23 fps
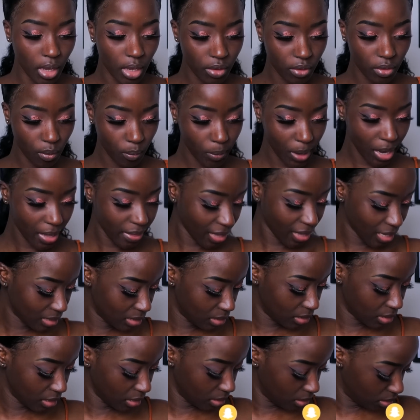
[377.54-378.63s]
Okay, so while
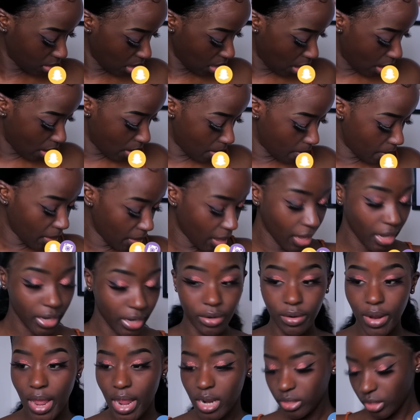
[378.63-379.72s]
that's it, I
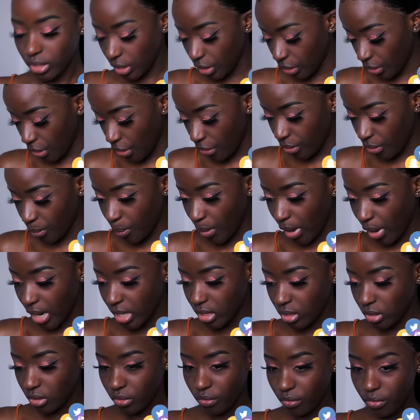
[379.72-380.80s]
don't actually know the
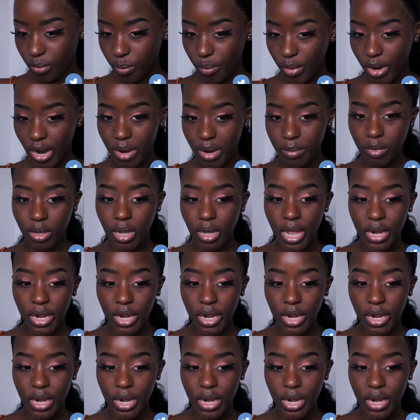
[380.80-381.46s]
prices of the primer.